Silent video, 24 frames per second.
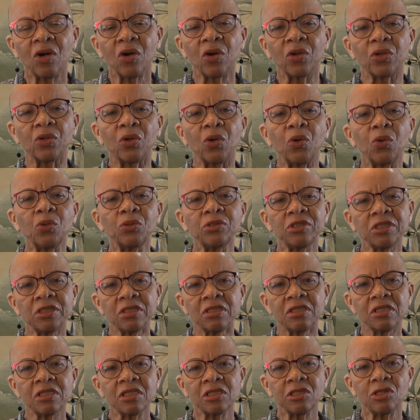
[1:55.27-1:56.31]
on
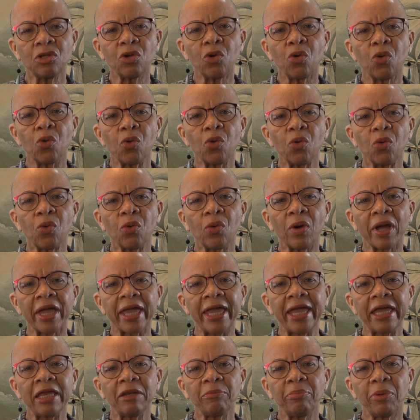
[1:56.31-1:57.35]
Oceans Law
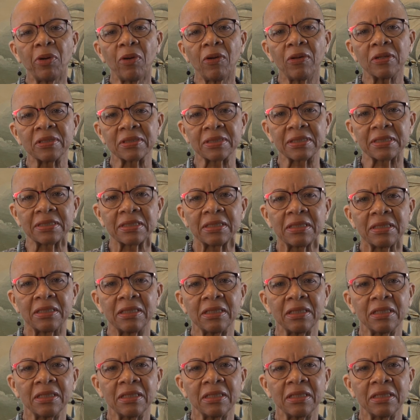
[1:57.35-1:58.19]
and Policy,